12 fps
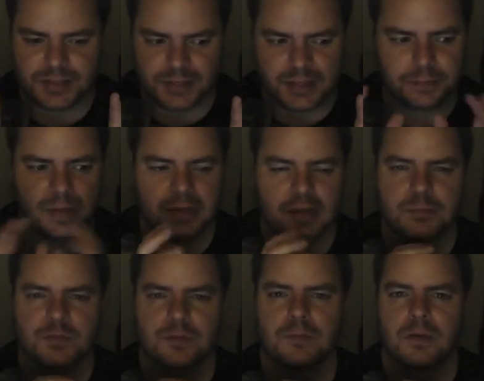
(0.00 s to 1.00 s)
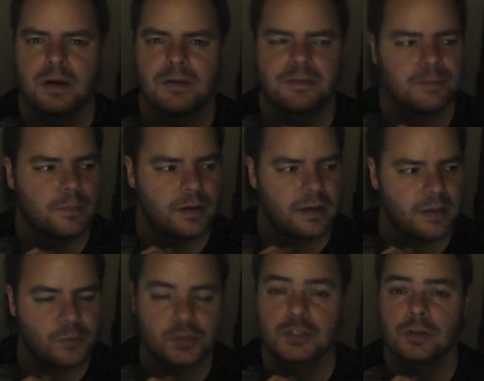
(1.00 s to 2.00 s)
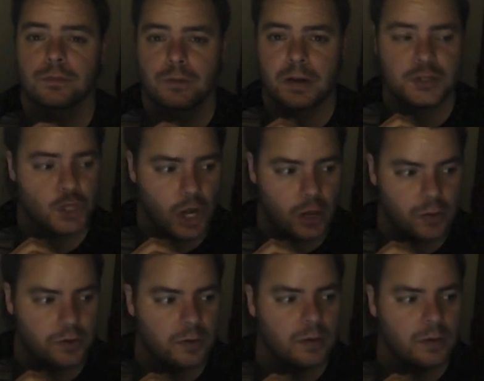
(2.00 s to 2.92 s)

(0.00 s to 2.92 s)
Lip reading: Stickman comes from my Aboriginal friend Joe,